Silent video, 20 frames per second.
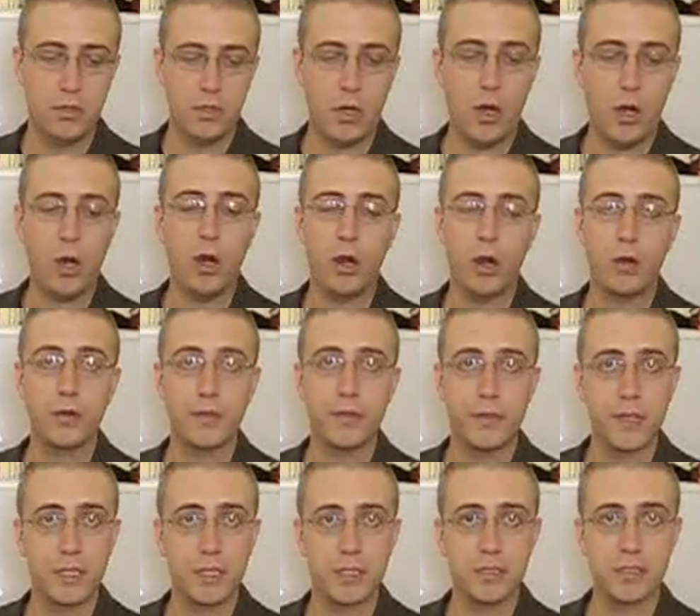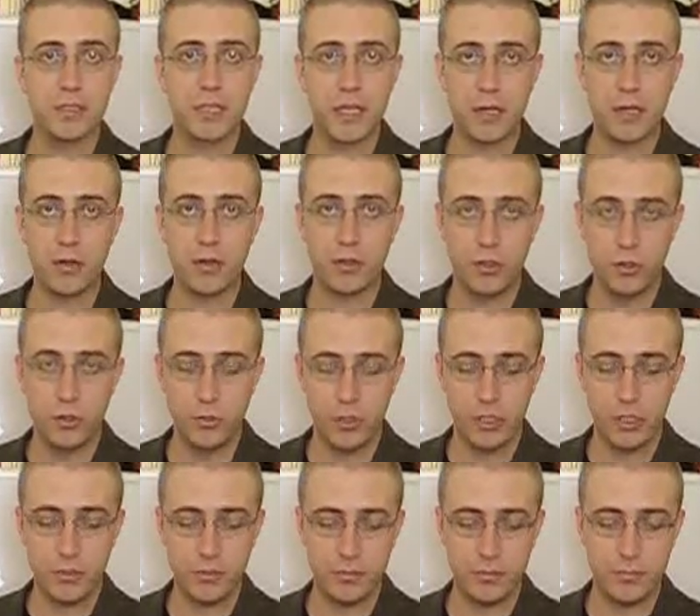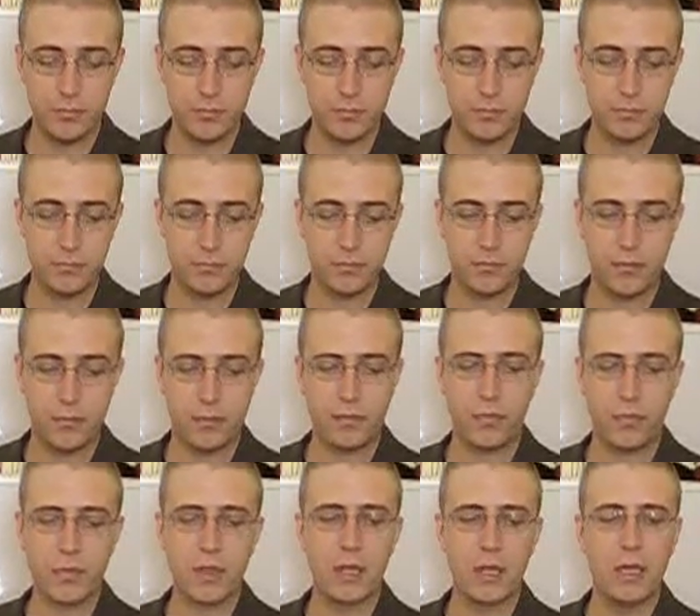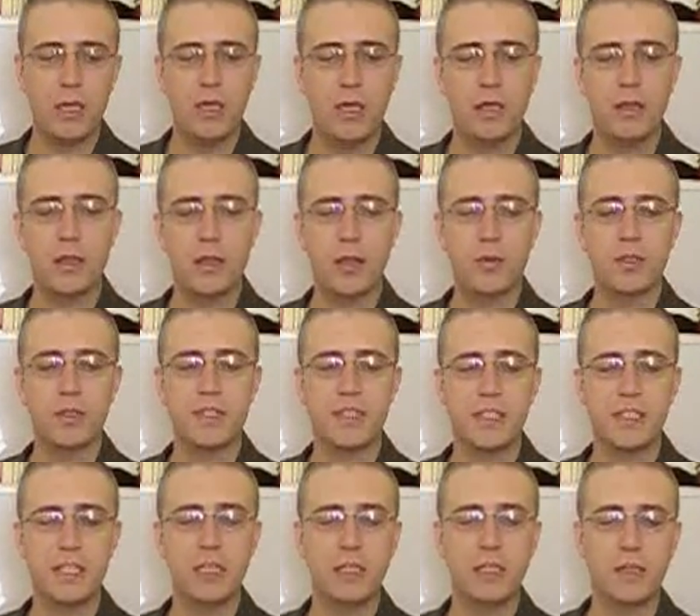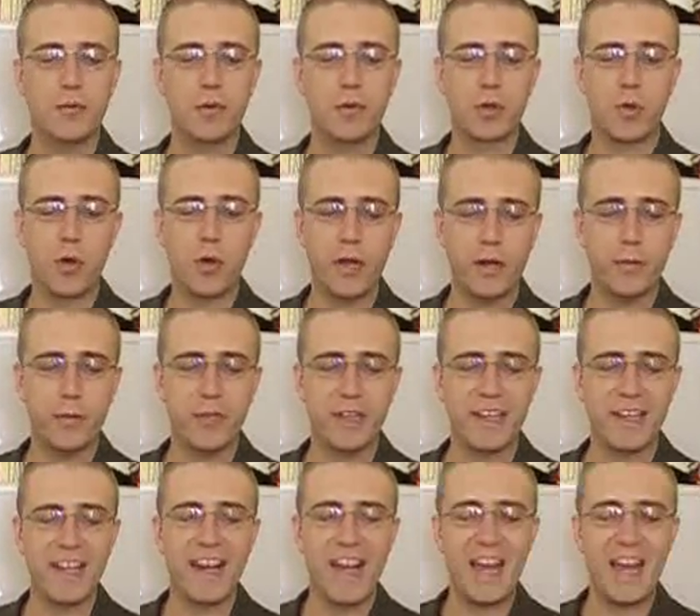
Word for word: are things that are human. The Aristotelian requirement that